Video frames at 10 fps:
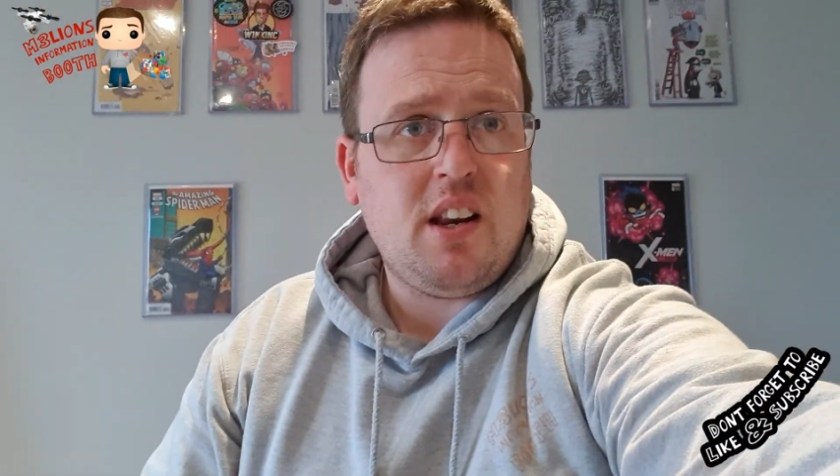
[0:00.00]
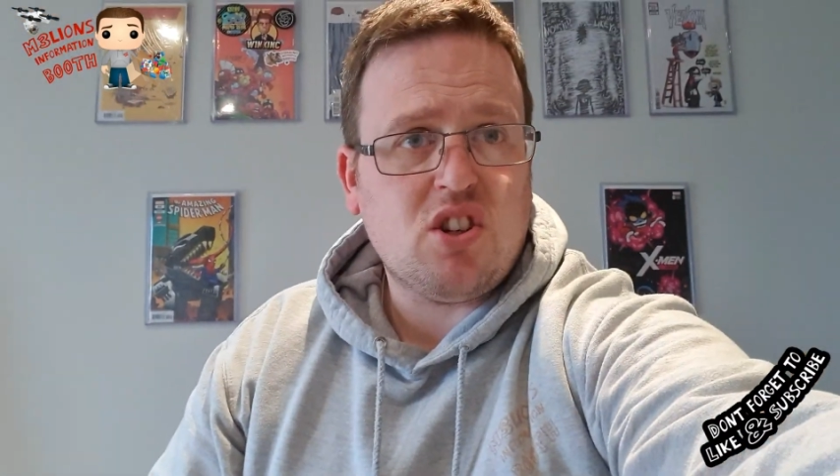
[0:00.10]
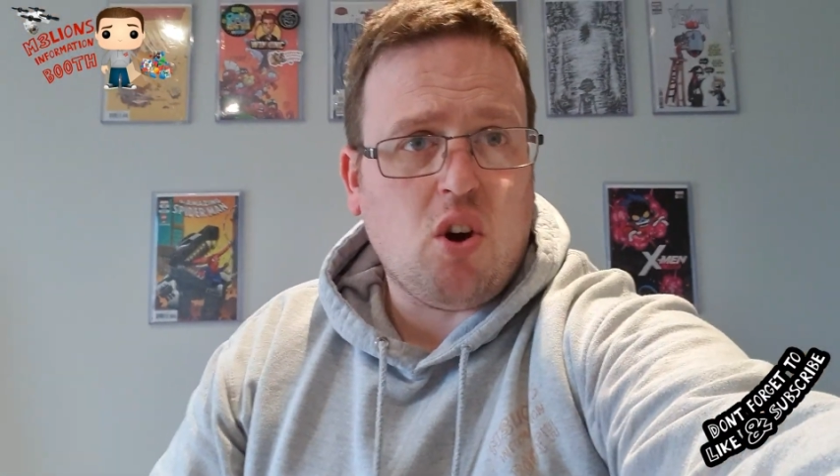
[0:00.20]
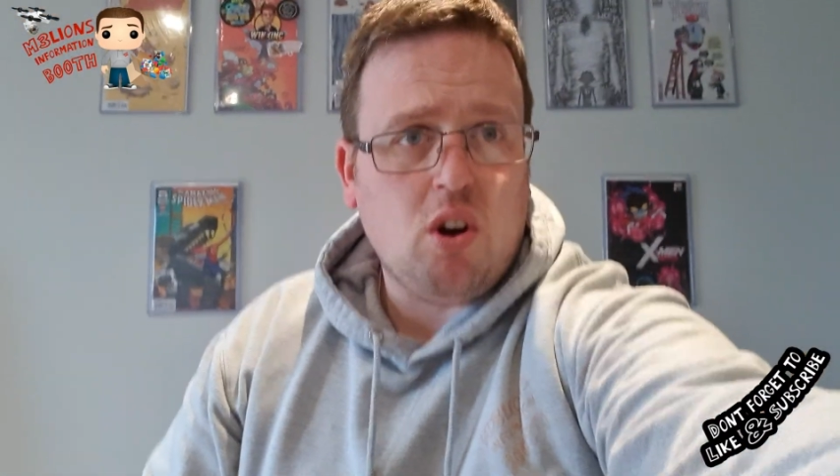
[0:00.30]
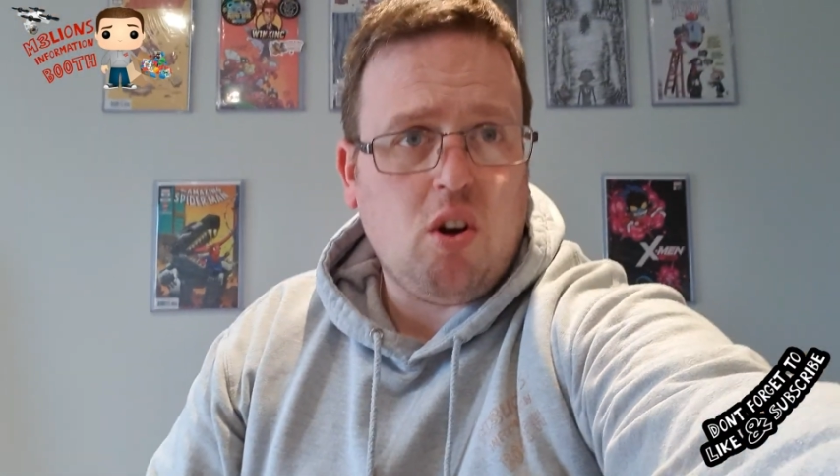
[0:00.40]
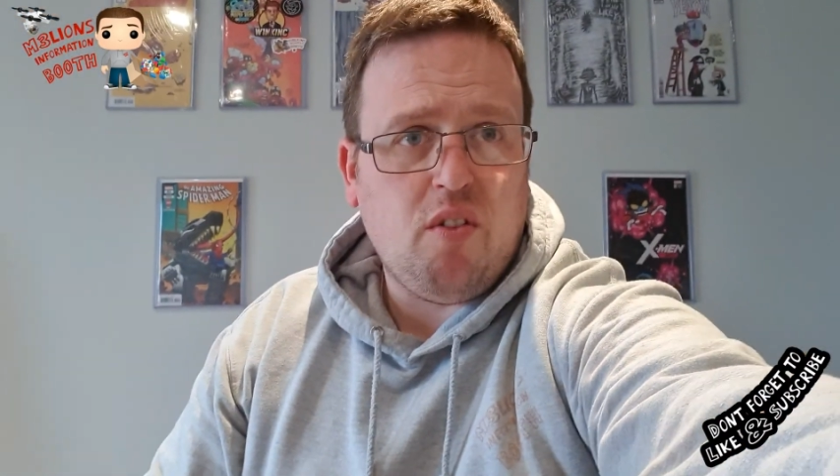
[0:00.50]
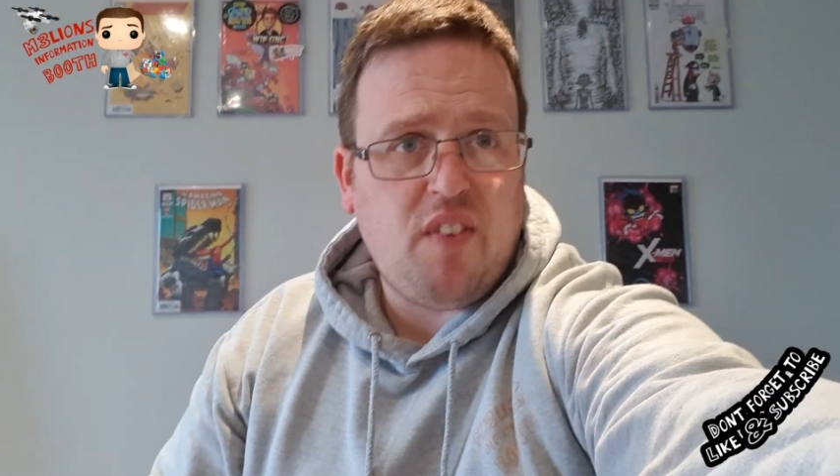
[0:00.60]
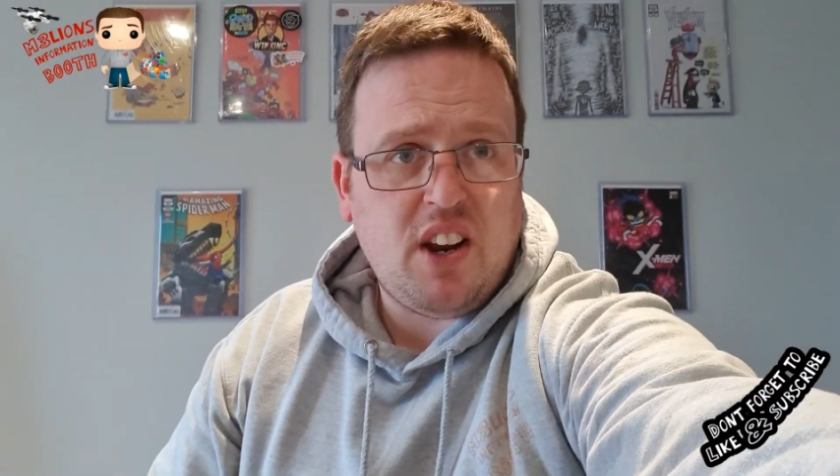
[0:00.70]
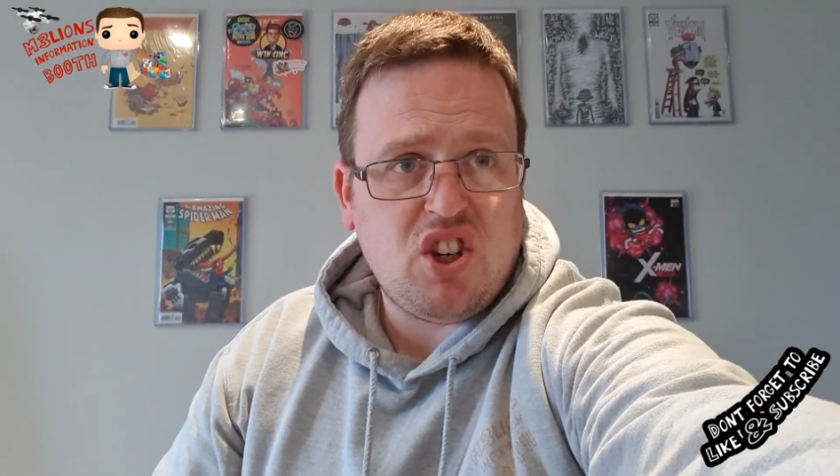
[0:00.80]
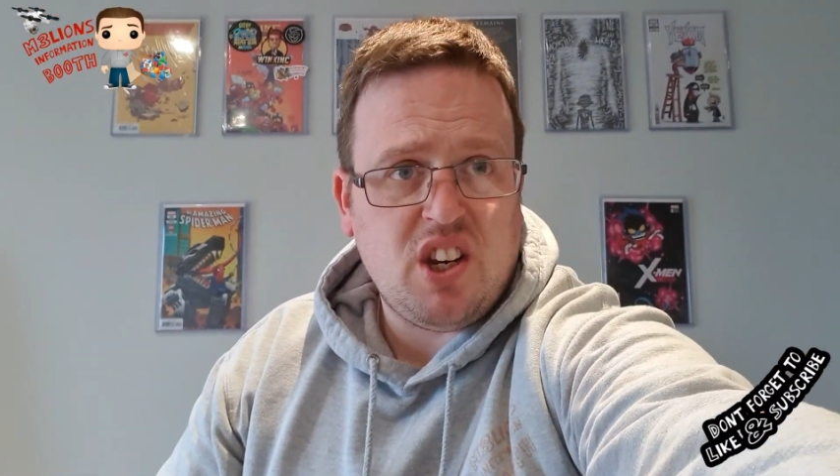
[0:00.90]
It's got a lot of
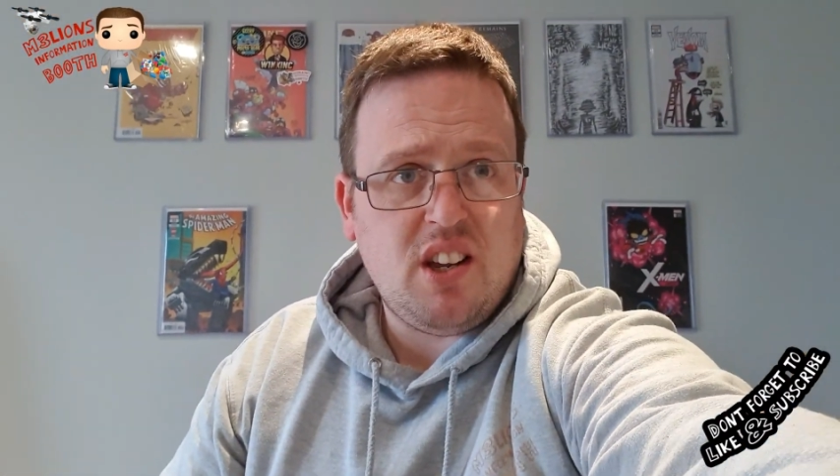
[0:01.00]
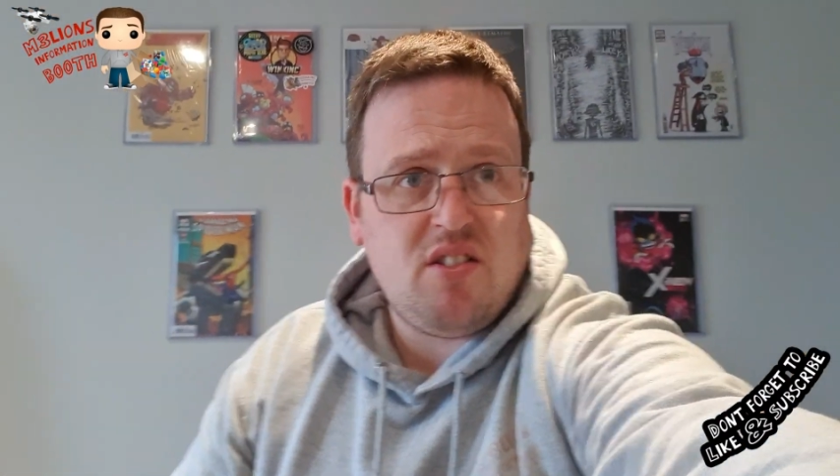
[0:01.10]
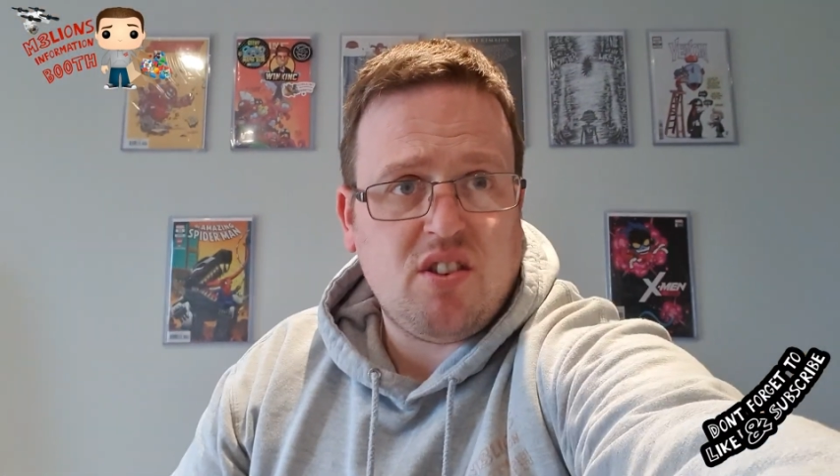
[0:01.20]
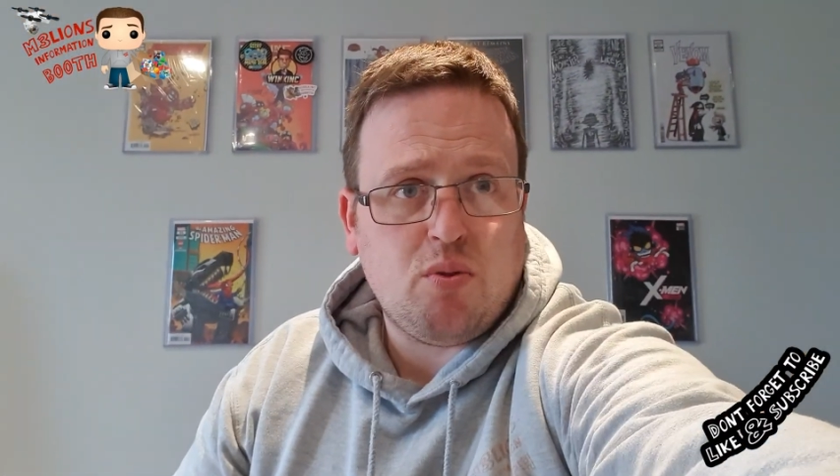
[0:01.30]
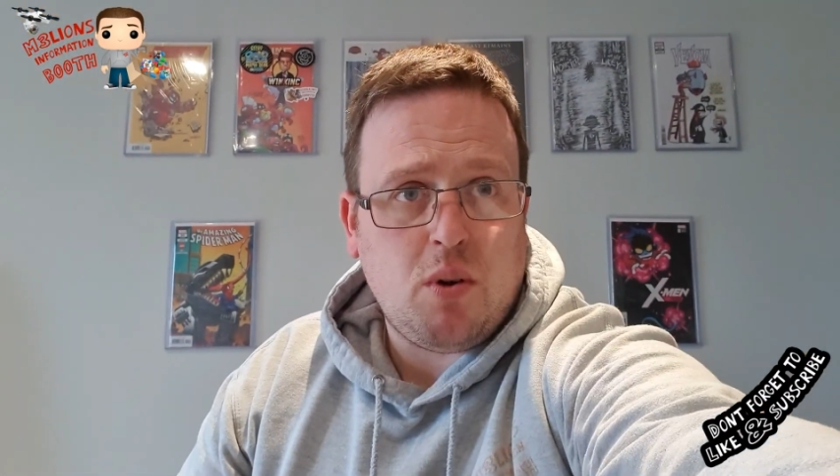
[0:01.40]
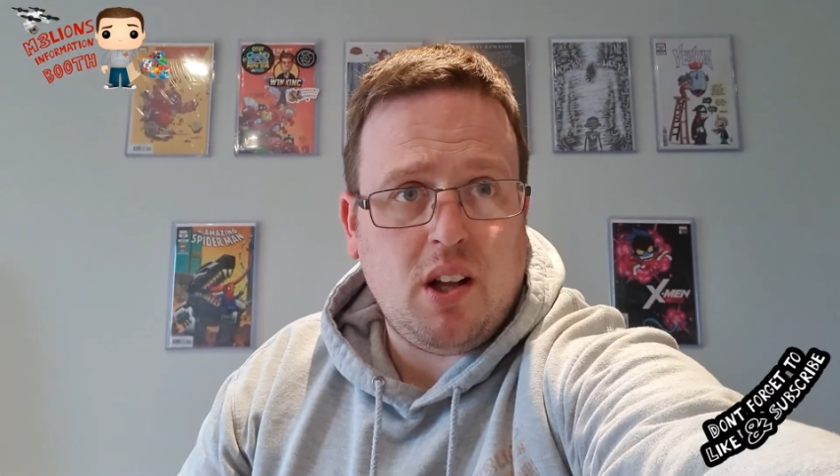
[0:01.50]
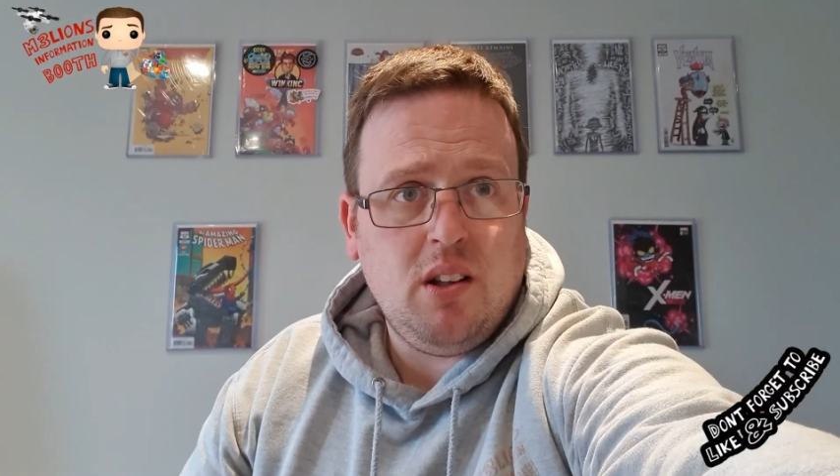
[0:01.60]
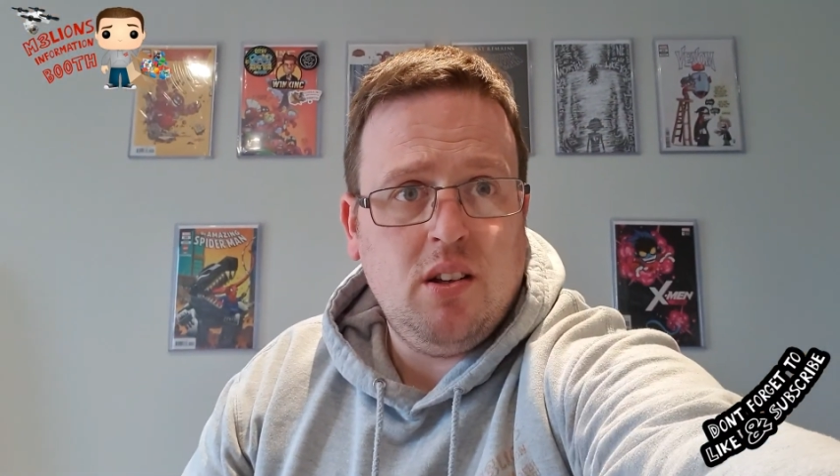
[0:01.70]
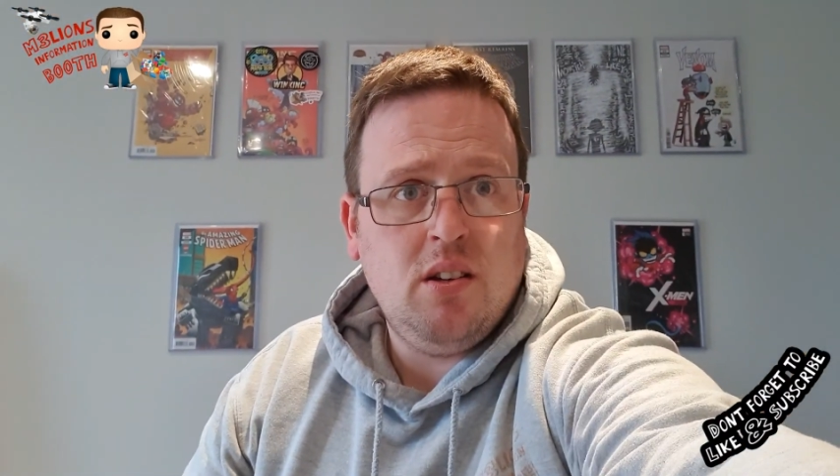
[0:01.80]
veg in it as well.